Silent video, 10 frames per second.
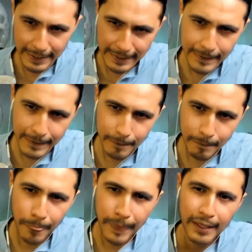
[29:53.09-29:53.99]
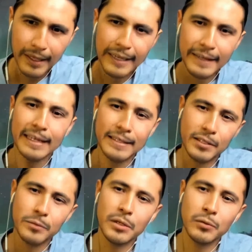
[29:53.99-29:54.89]
is. And that's
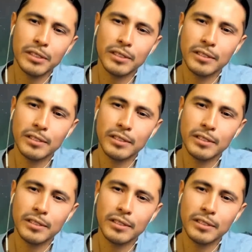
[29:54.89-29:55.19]
to me what